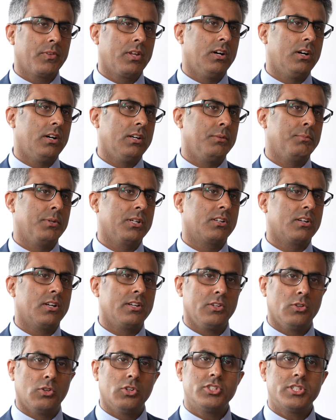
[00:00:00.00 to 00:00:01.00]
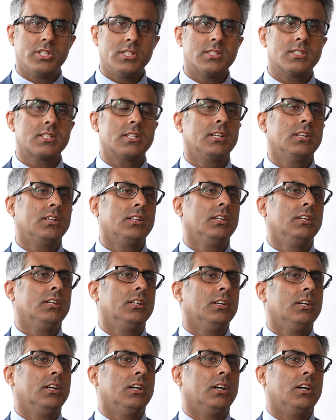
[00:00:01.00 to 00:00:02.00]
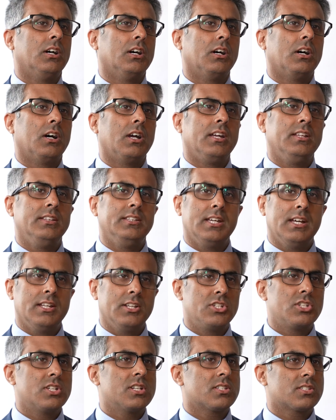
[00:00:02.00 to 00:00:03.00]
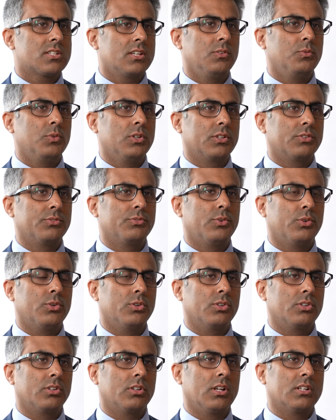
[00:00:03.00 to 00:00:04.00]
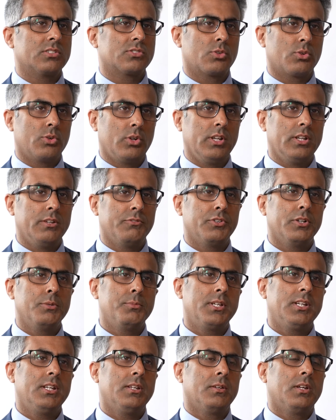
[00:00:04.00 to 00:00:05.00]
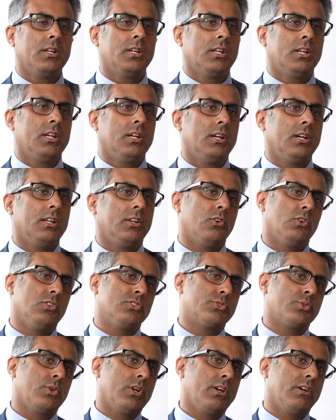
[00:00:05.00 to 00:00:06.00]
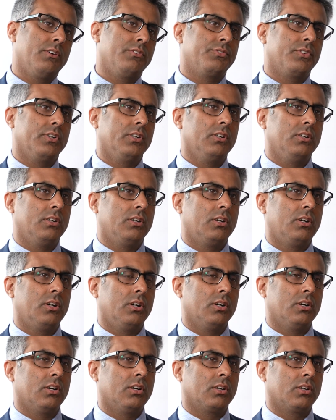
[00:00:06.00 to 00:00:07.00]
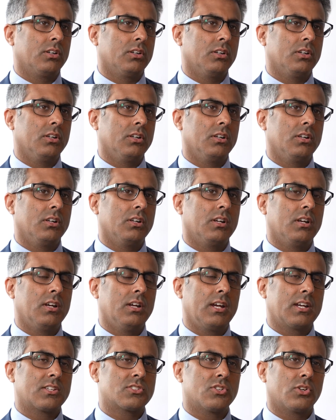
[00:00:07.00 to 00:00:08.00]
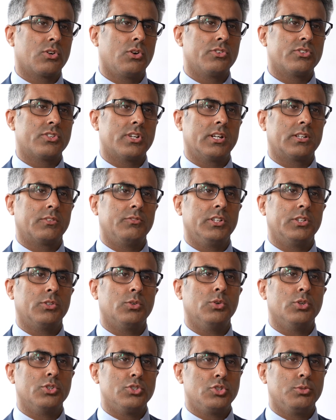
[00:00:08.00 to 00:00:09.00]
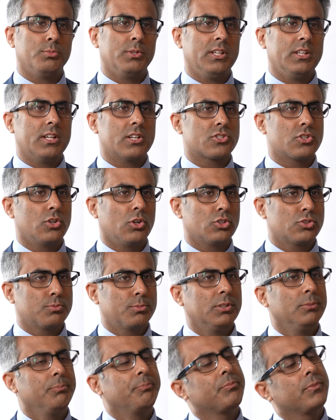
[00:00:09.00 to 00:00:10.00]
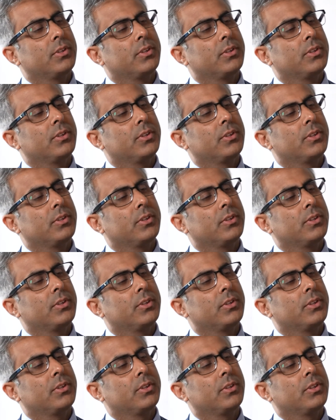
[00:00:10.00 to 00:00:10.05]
I'm a cardiologist. In the NHS, I work for Glasgow Royal Infirmary and I also have an extra contract with Golden Jubilee National Hospital.